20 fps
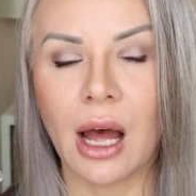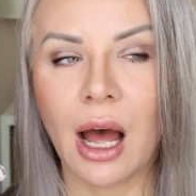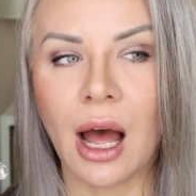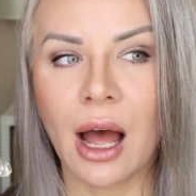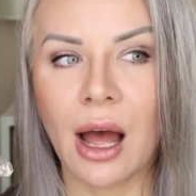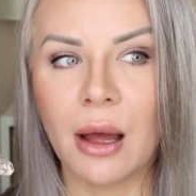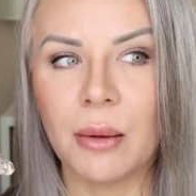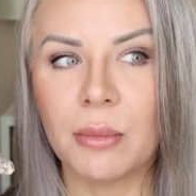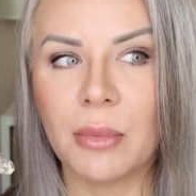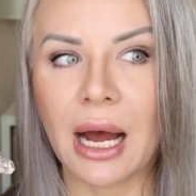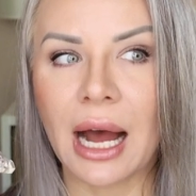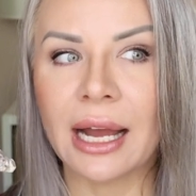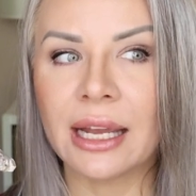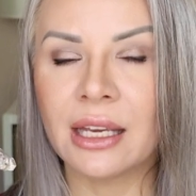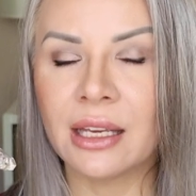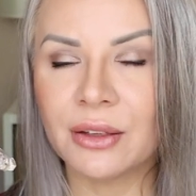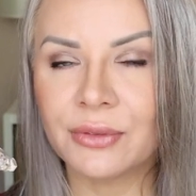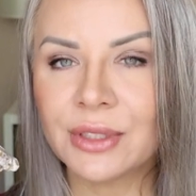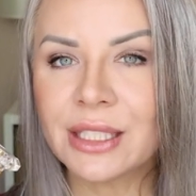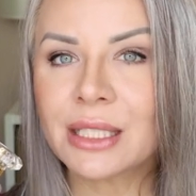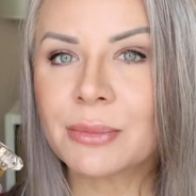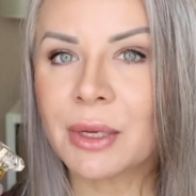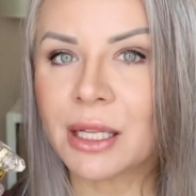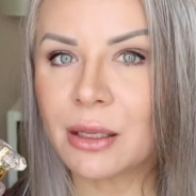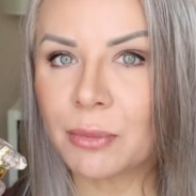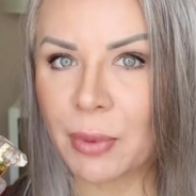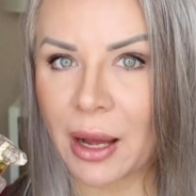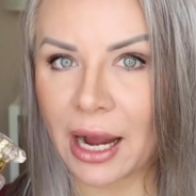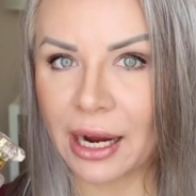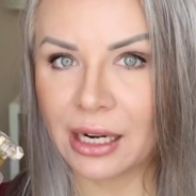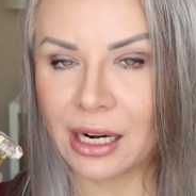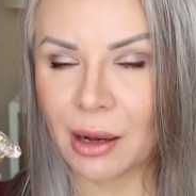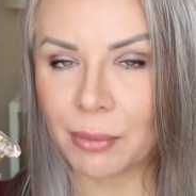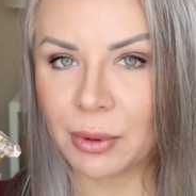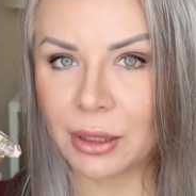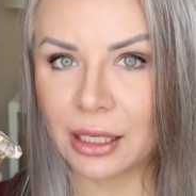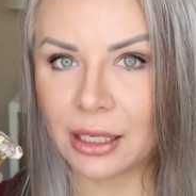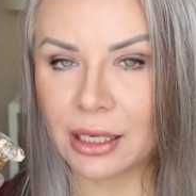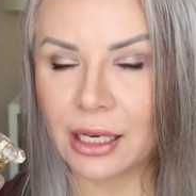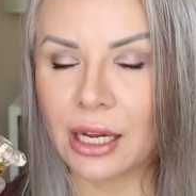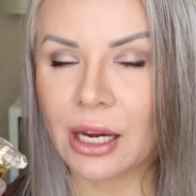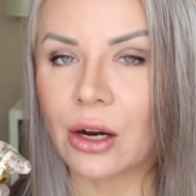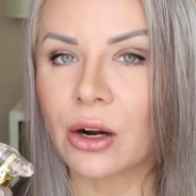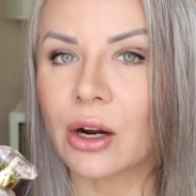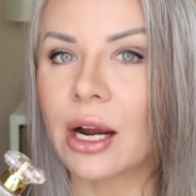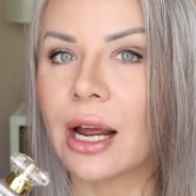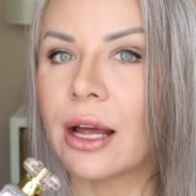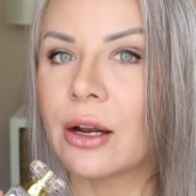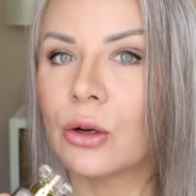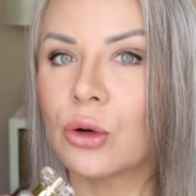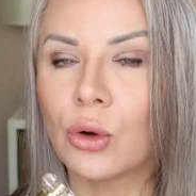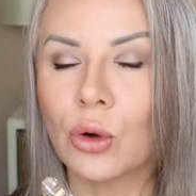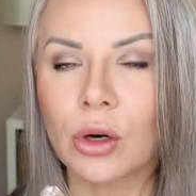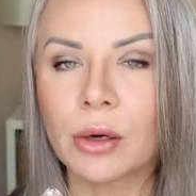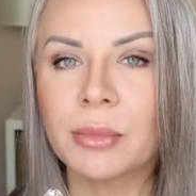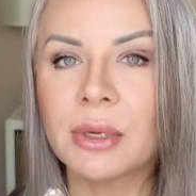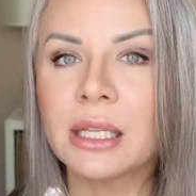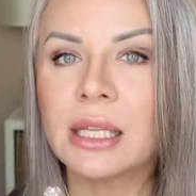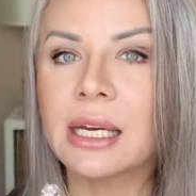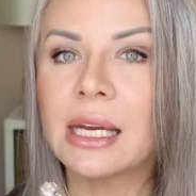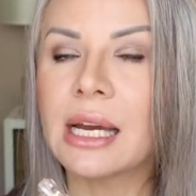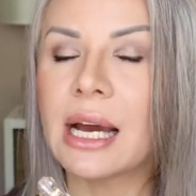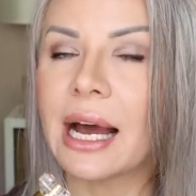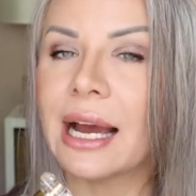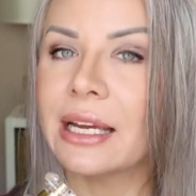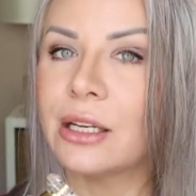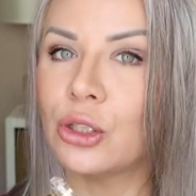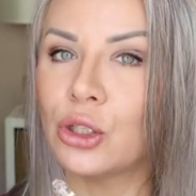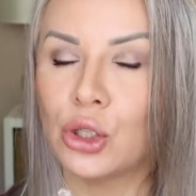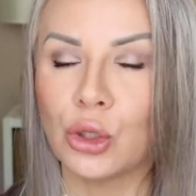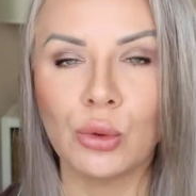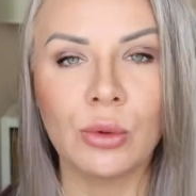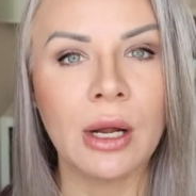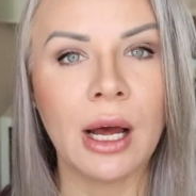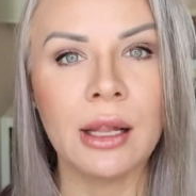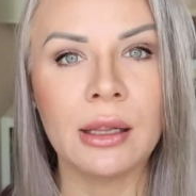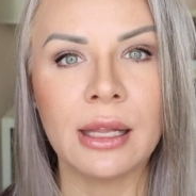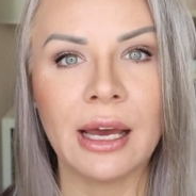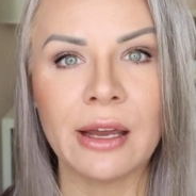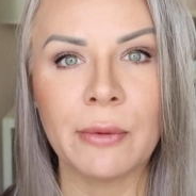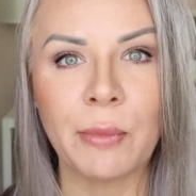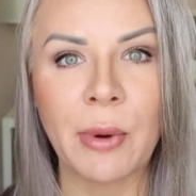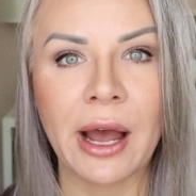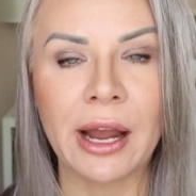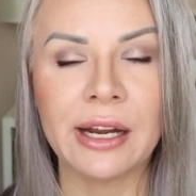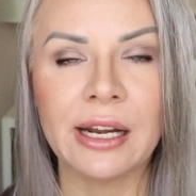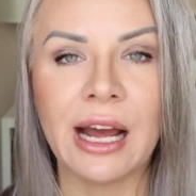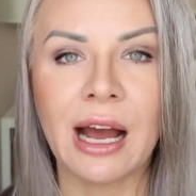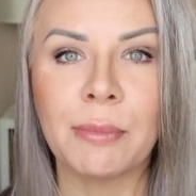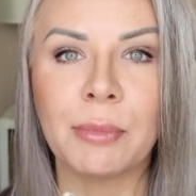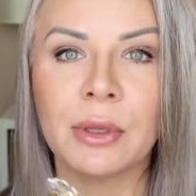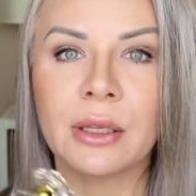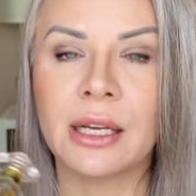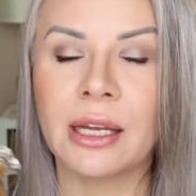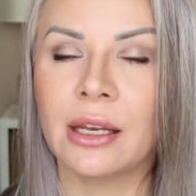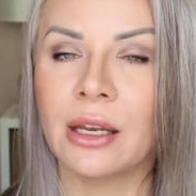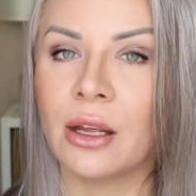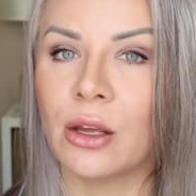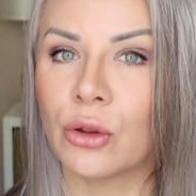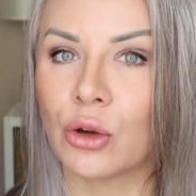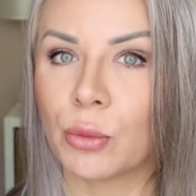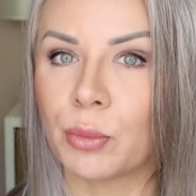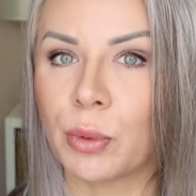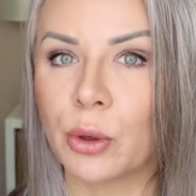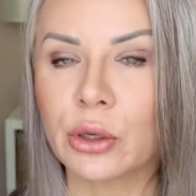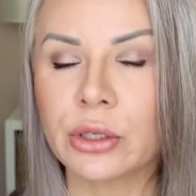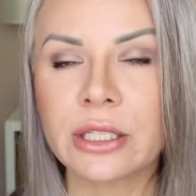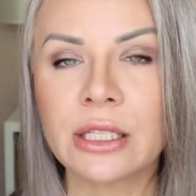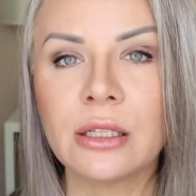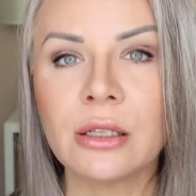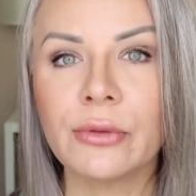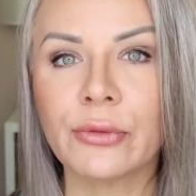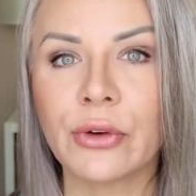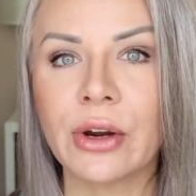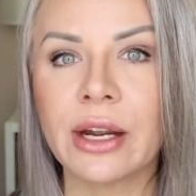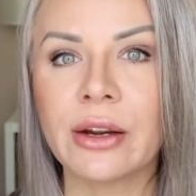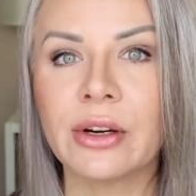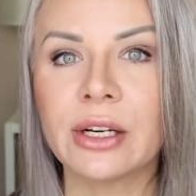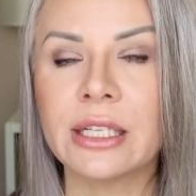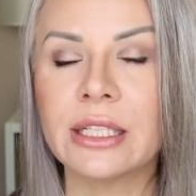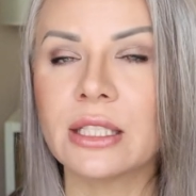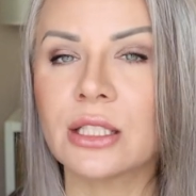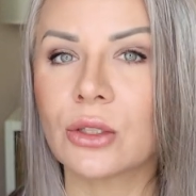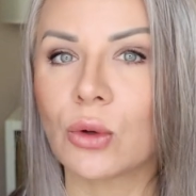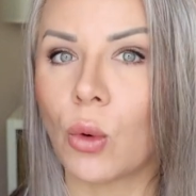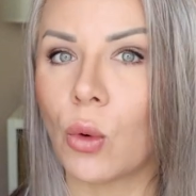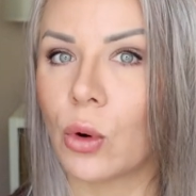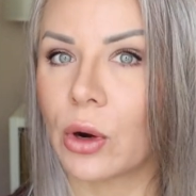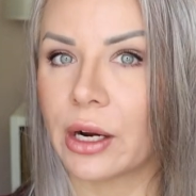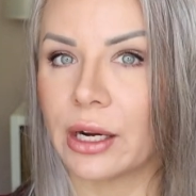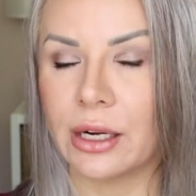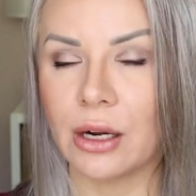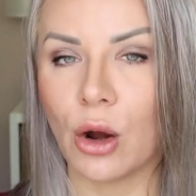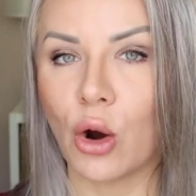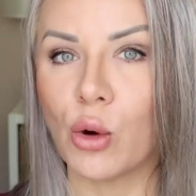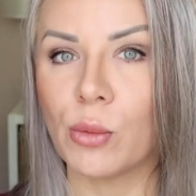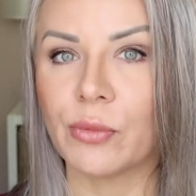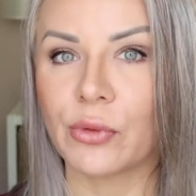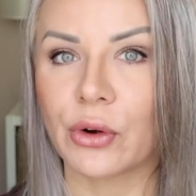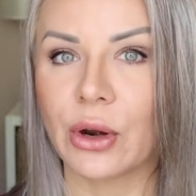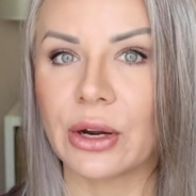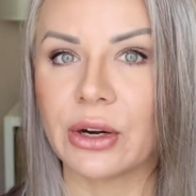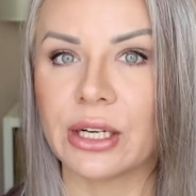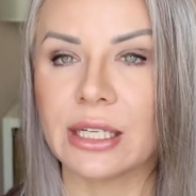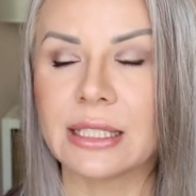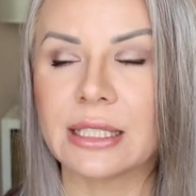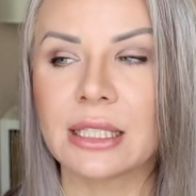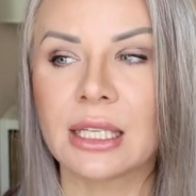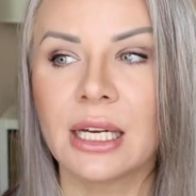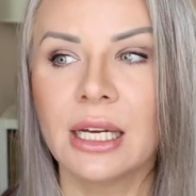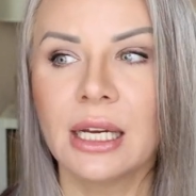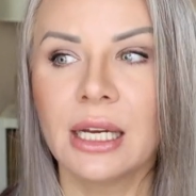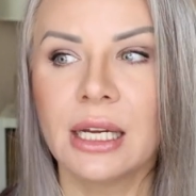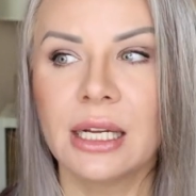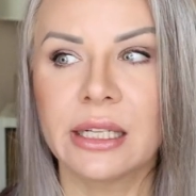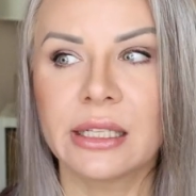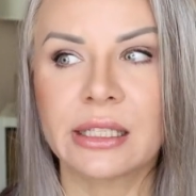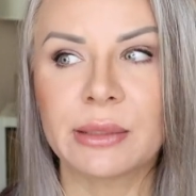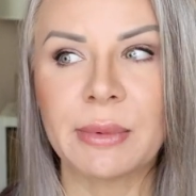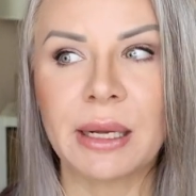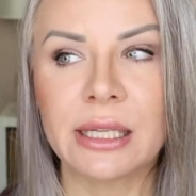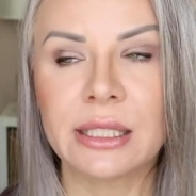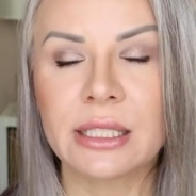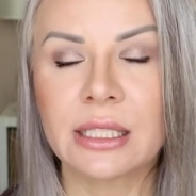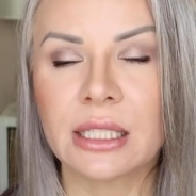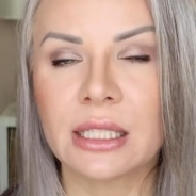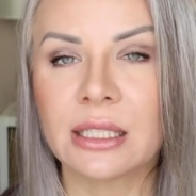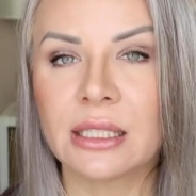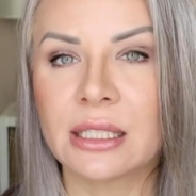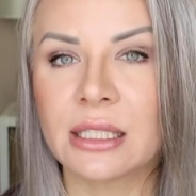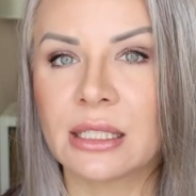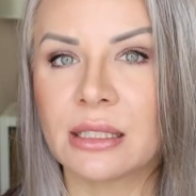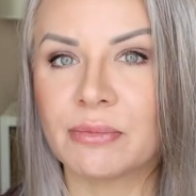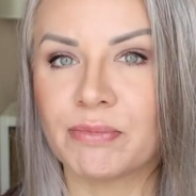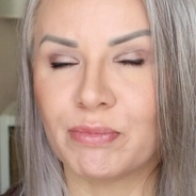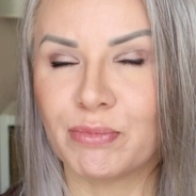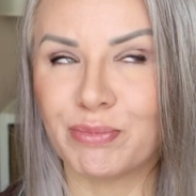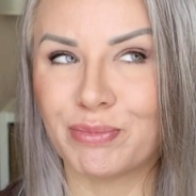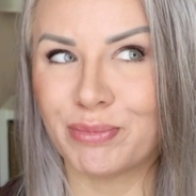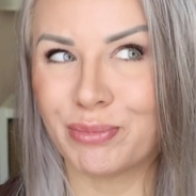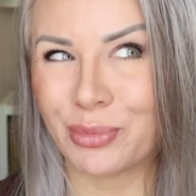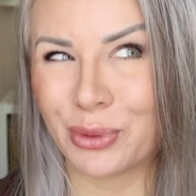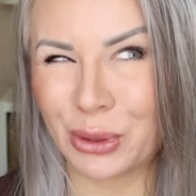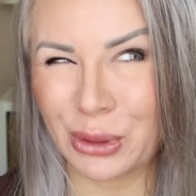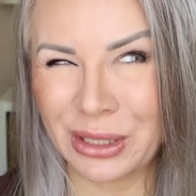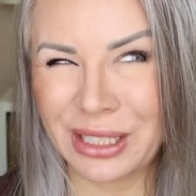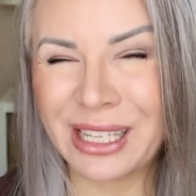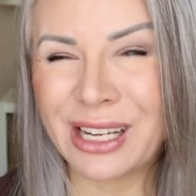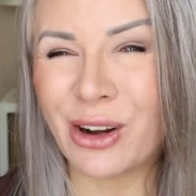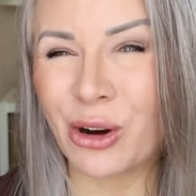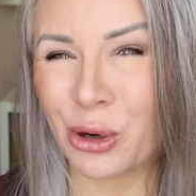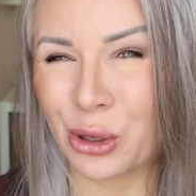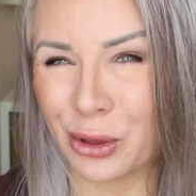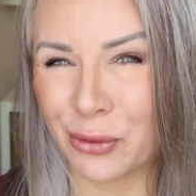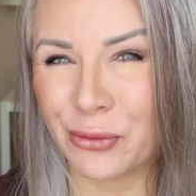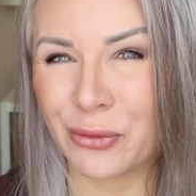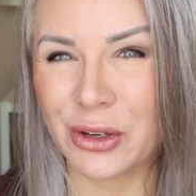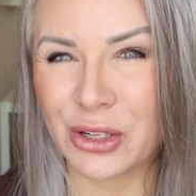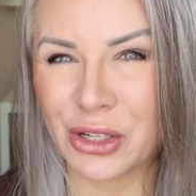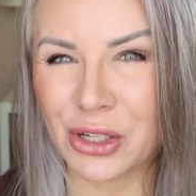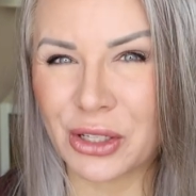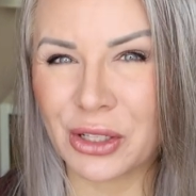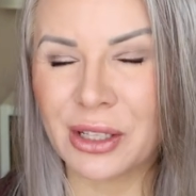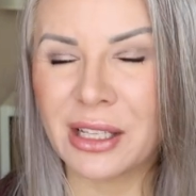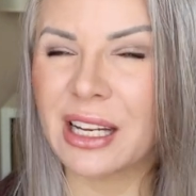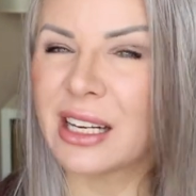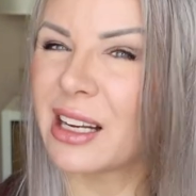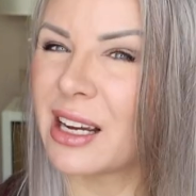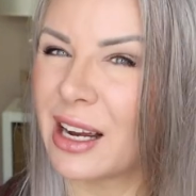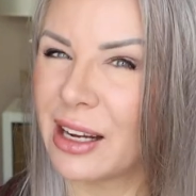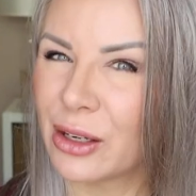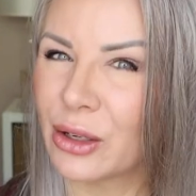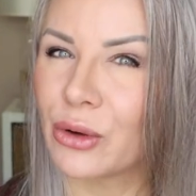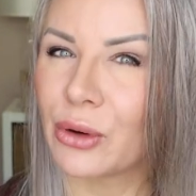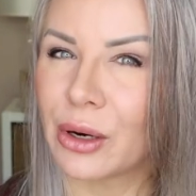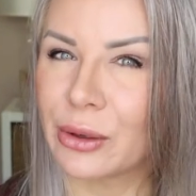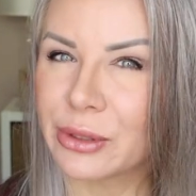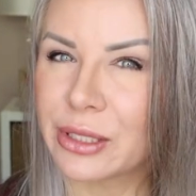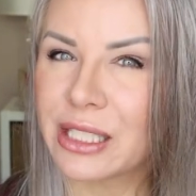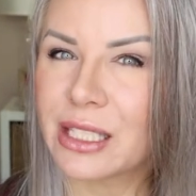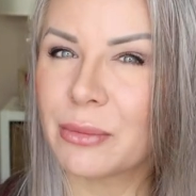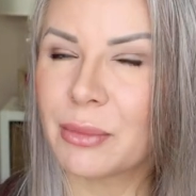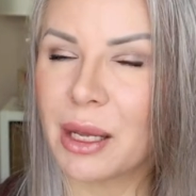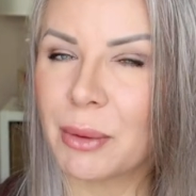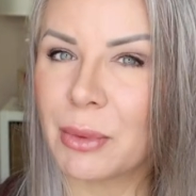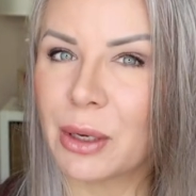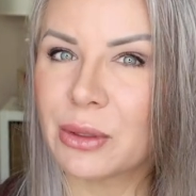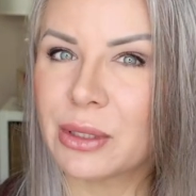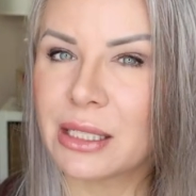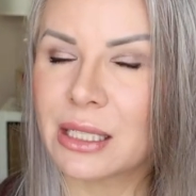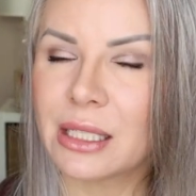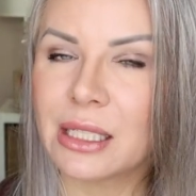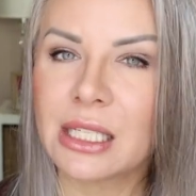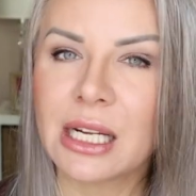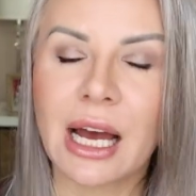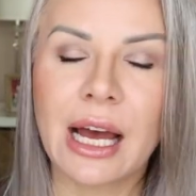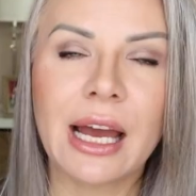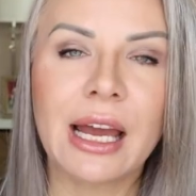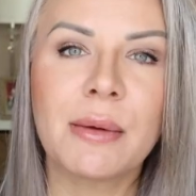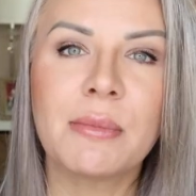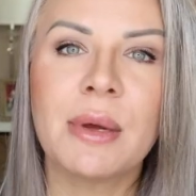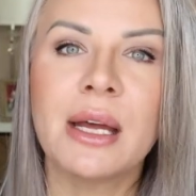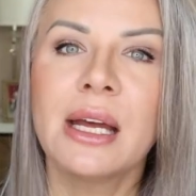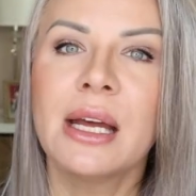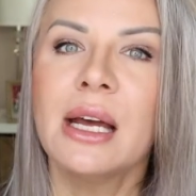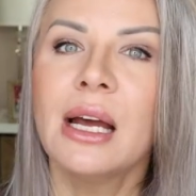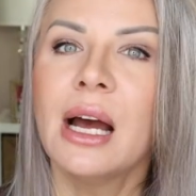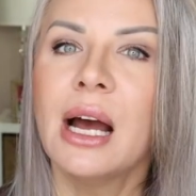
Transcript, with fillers: Um, I even smell the pineapple in here, and normally I do not like pineapple in either personal fragrance or in home fragrance. It smells pretty artificial and kind of gross to me most of the time.